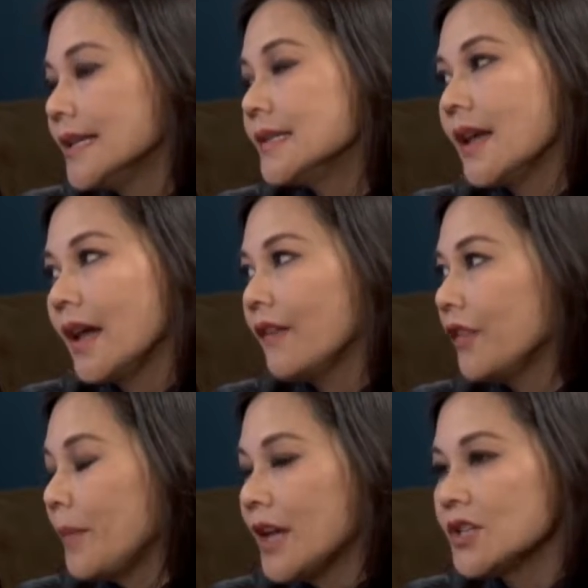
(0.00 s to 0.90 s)
Let's say
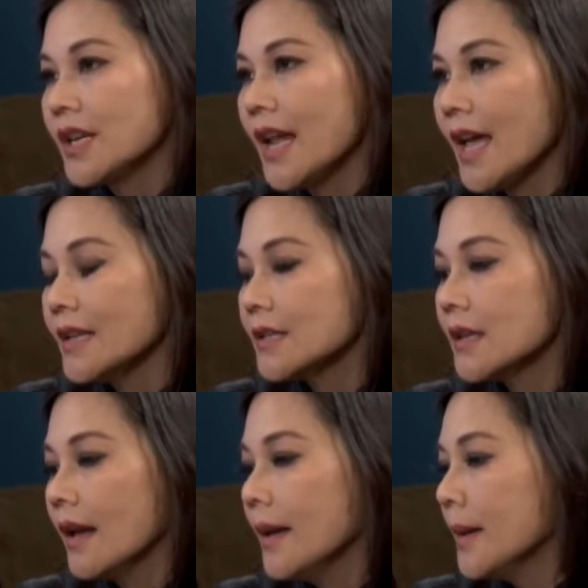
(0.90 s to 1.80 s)
if the patient
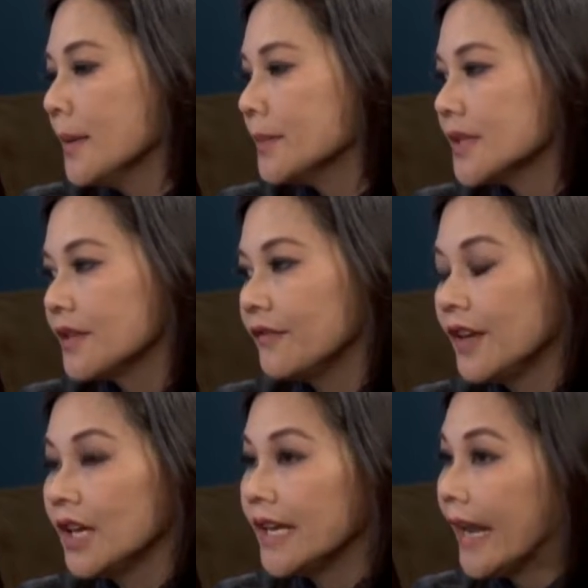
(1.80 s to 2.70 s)
has
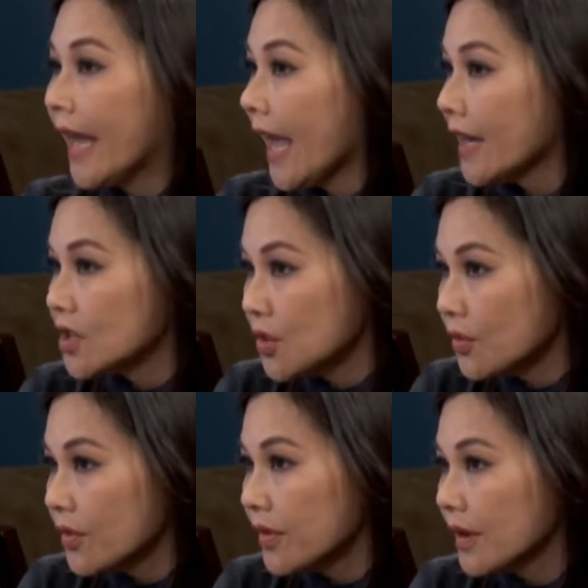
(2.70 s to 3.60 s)
severely decayed tooth,